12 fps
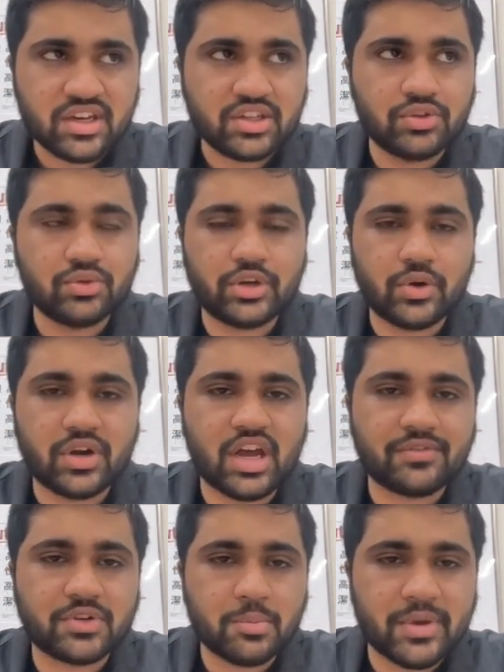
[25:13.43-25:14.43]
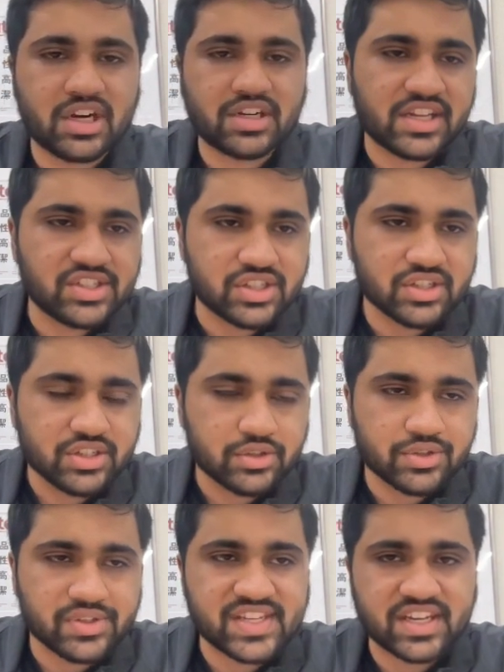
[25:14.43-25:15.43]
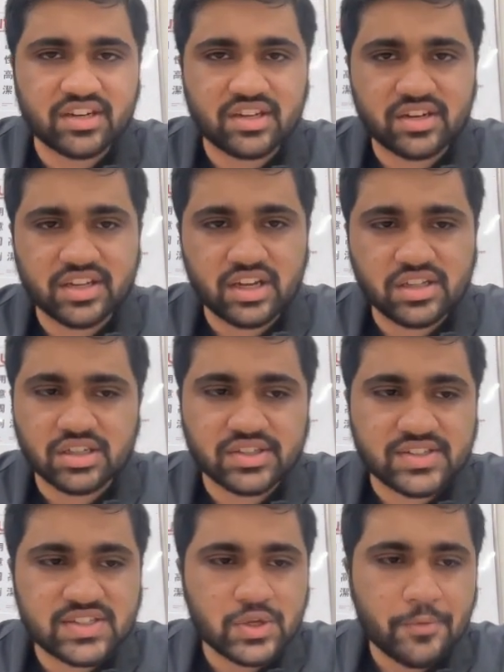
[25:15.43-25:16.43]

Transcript: You don't have to pay attention to those secondary alerts.